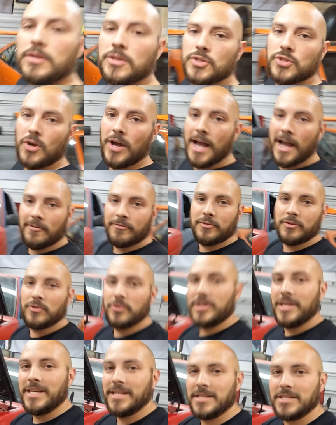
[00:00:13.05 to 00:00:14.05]
So
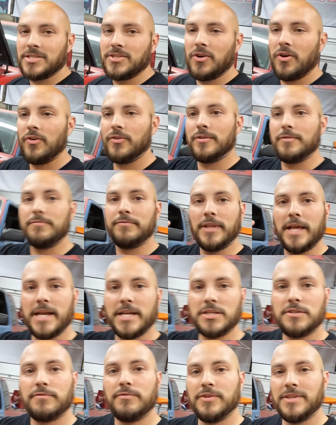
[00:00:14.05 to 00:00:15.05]
after he installed the
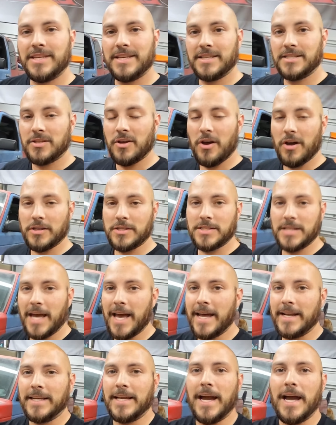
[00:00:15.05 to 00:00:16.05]
flange for the exhaust, I
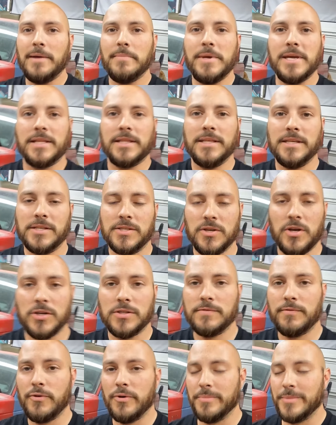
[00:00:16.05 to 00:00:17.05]
had a guy make the
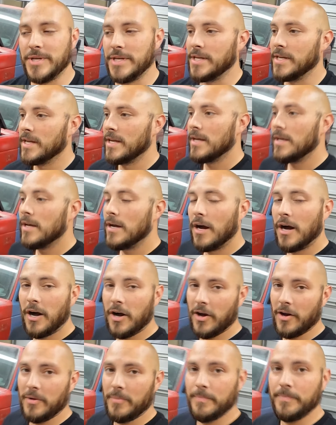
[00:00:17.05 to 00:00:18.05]
exhaust for me.
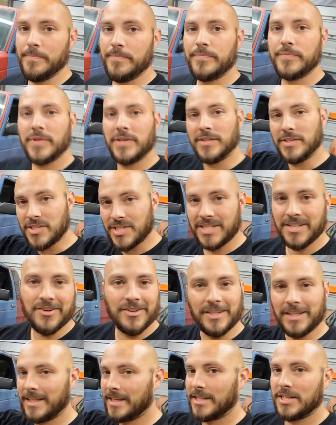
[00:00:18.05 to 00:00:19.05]
The
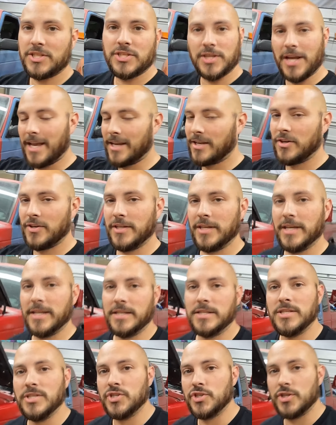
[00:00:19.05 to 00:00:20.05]
steering linkage, I couldn't get
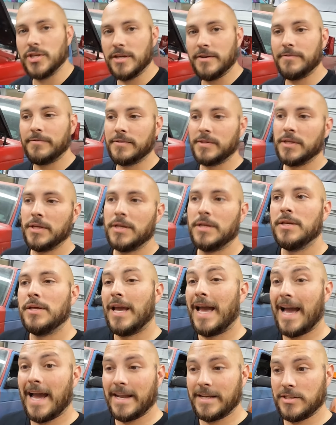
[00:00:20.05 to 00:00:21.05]
it to shift.
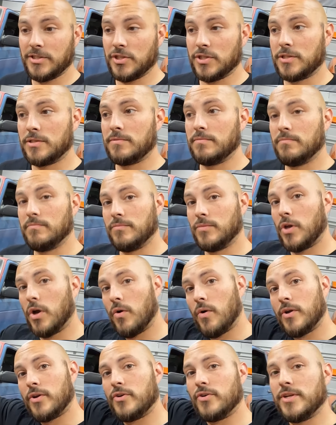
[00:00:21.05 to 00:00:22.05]
I had to just
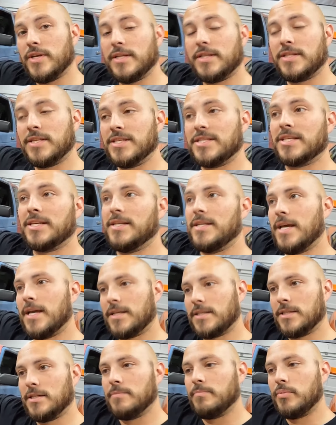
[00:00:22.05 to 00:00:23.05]
go underneath,
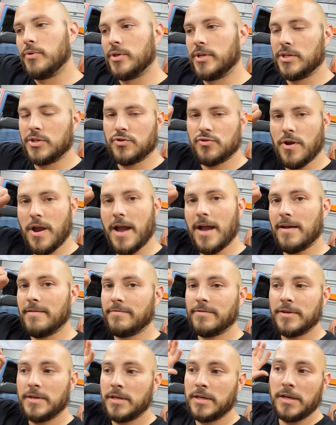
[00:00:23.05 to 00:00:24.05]
disconnect it, put it in
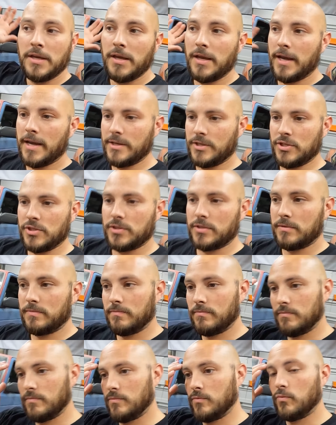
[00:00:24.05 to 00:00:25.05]
drive, and just
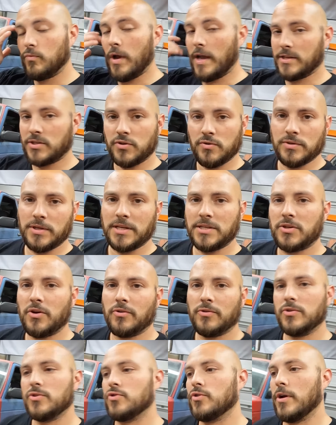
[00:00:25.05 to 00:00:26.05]
as soon as I
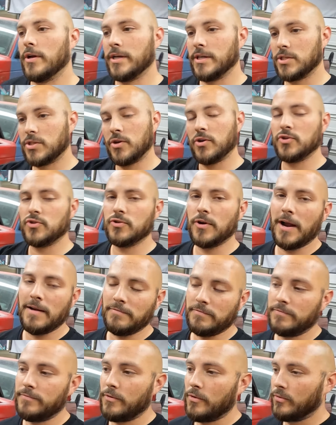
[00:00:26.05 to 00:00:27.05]
start the truck, it starts
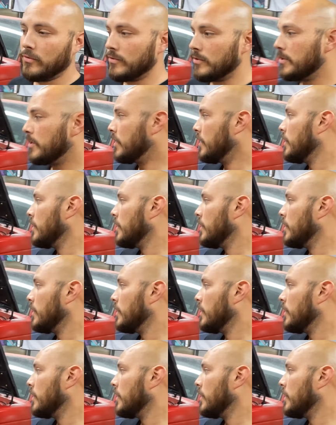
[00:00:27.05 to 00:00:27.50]
driving forward.